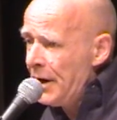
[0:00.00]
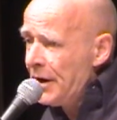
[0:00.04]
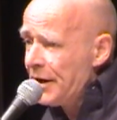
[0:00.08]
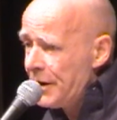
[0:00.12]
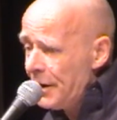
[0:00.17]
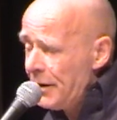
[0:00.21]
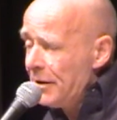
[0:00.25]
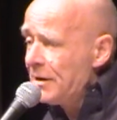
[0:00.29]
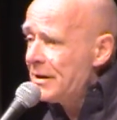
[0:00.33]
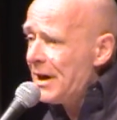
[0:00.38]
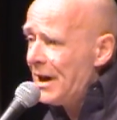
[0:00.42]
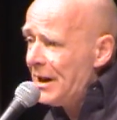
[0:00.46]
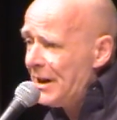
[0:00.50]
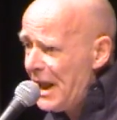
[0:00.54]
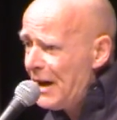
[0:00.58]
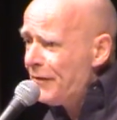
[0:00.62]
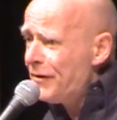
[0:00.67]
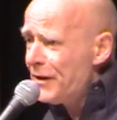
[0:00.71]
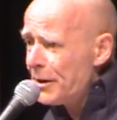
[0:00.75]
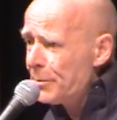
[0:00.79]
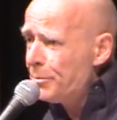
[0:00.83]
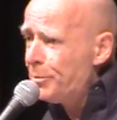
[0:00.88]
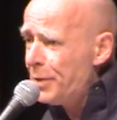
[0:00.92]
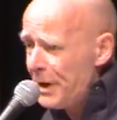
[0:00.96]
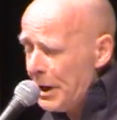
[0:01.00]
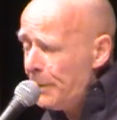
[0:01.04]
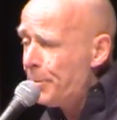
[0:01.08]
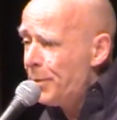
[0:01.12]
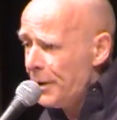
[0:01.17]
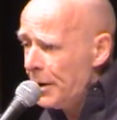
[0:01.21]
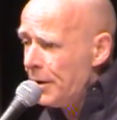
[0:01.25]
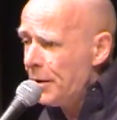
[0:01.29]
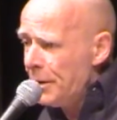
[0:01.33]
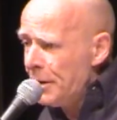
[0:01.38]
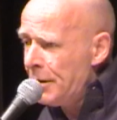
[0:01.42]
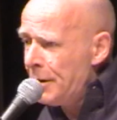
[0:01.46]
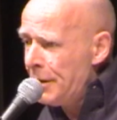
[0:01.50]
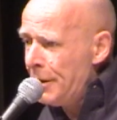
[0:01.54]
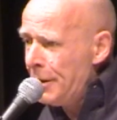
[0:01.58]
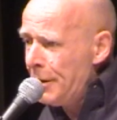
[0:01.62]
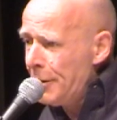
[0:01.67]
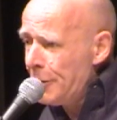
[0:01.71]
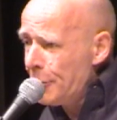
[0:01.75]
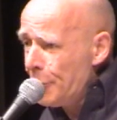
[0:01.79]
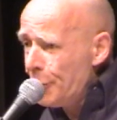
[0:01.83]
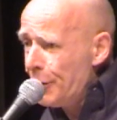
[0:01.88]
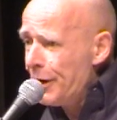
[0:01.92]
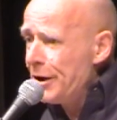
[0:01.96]
Killed 11 people,
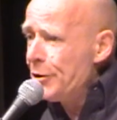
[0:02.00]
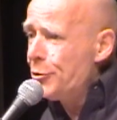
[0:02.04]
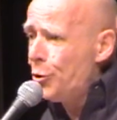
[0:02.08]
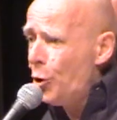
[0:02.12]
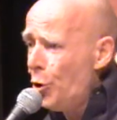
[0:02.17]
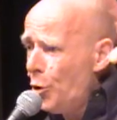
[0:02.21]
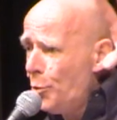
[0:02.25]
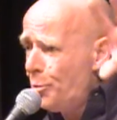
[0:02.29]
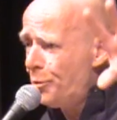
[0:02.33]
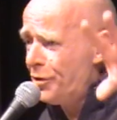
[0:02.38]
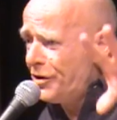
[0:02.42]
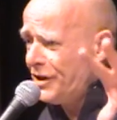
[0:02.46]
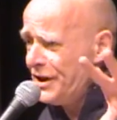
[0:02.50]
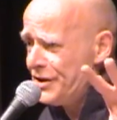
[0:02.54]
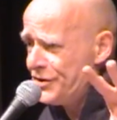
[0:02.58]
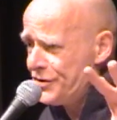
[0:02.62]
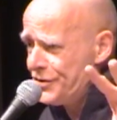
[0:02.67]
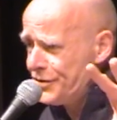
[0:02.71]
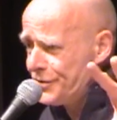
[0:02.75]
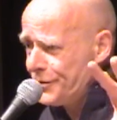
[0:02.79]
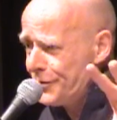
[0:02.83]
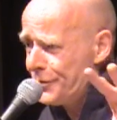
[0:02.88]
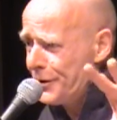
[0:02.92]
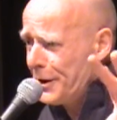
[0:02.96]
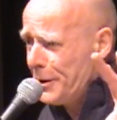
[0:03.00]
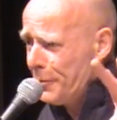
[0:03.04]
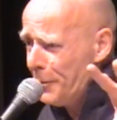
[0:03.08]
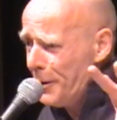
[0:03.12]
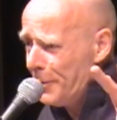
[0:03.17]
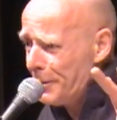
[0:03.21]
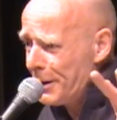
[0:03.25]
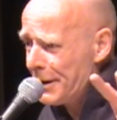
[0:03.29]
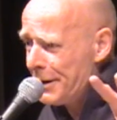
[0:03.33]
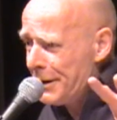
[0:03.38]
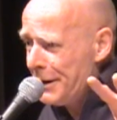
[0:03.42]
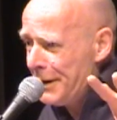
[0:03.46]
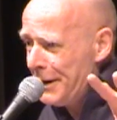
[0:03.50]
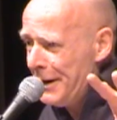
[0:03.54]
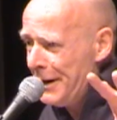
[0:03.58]
including 2 priests and 3 women.